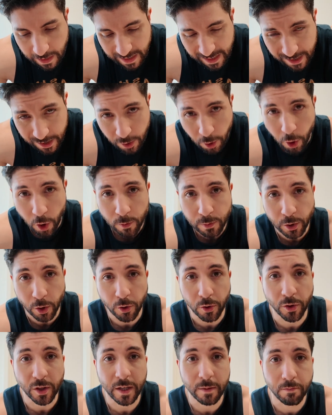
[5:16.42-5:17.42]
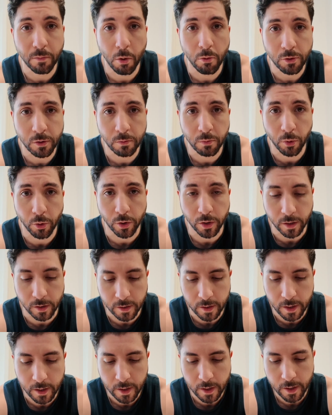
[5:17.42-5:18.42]
The carbs are the most
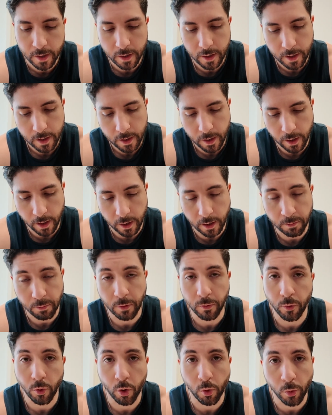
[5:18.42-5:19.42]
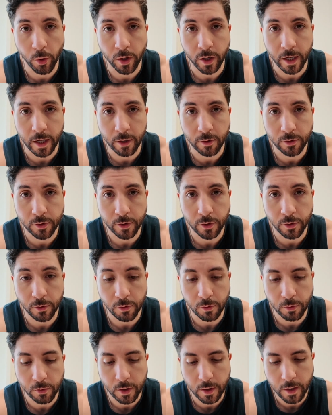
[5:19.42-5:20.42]
important before workouts.
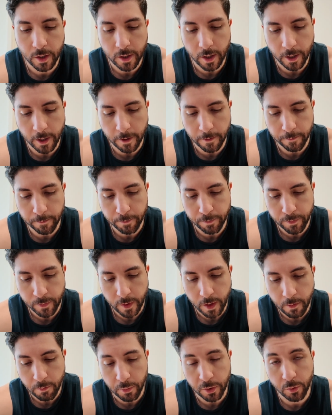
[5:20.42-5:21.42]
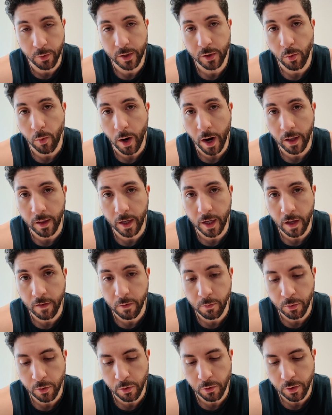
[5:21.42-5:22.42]
So, but the reason why I like
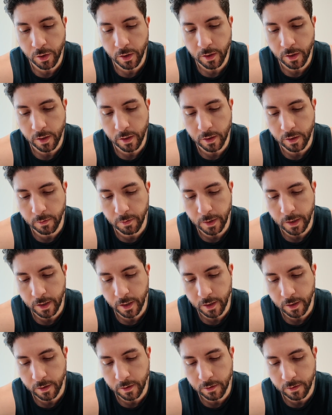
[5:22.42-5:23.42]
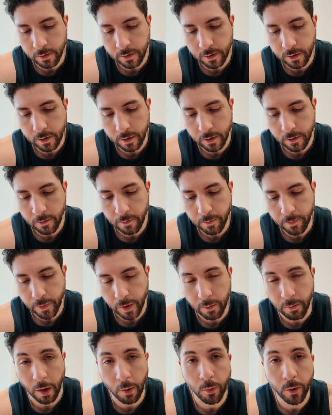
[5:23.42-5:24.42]
having protein is because
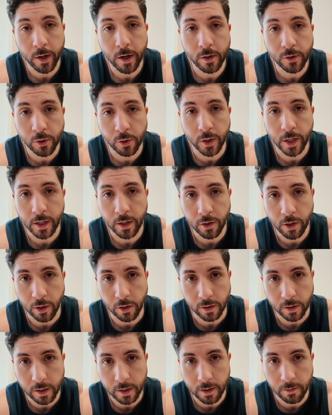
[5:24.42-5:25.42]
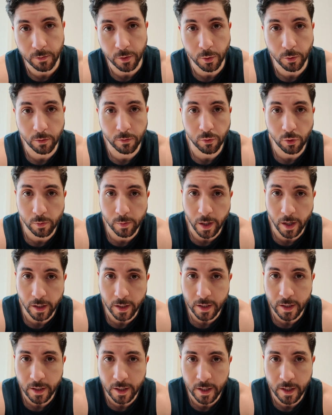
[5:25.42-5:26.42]
my workouts are kind of long. I'm doing full
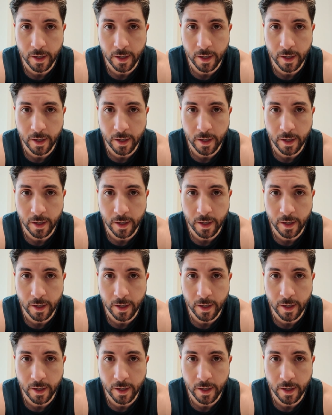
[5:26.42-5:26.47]
body,